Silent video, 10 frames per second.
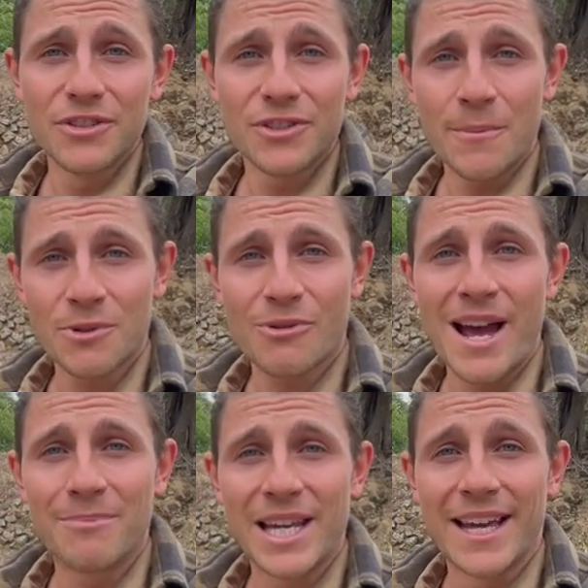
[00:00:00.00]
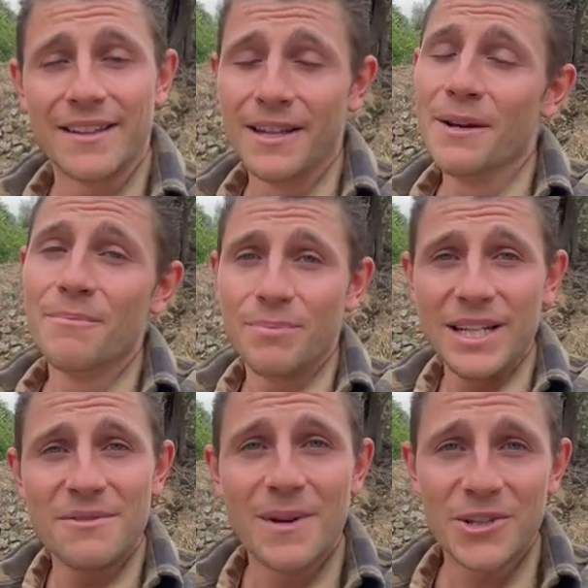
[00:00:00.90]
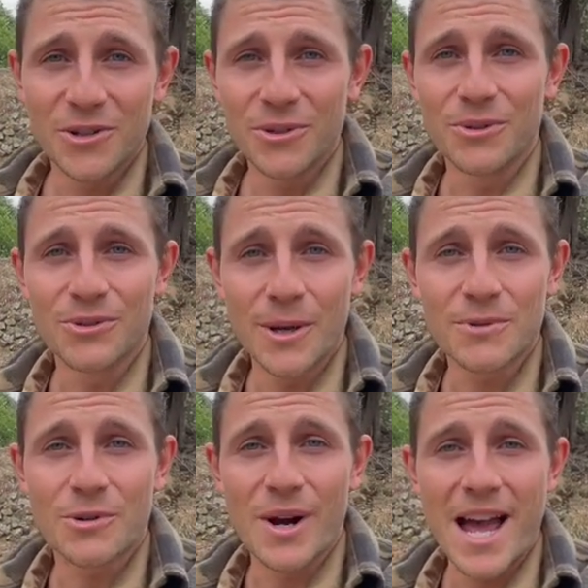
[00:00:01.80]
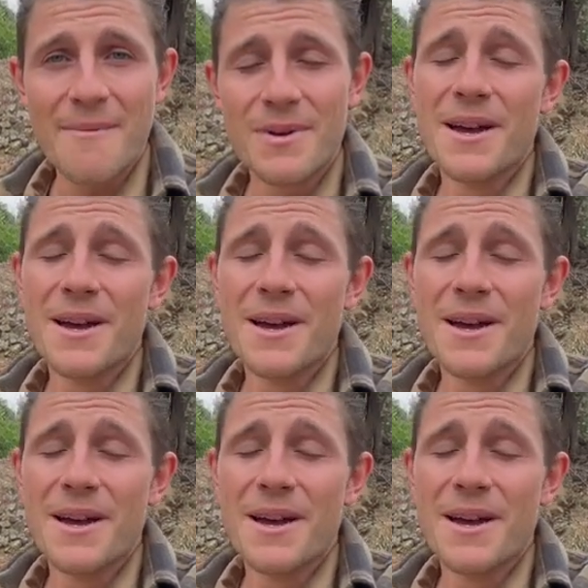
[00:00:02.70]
subscribed yet, please make sure to subscribe.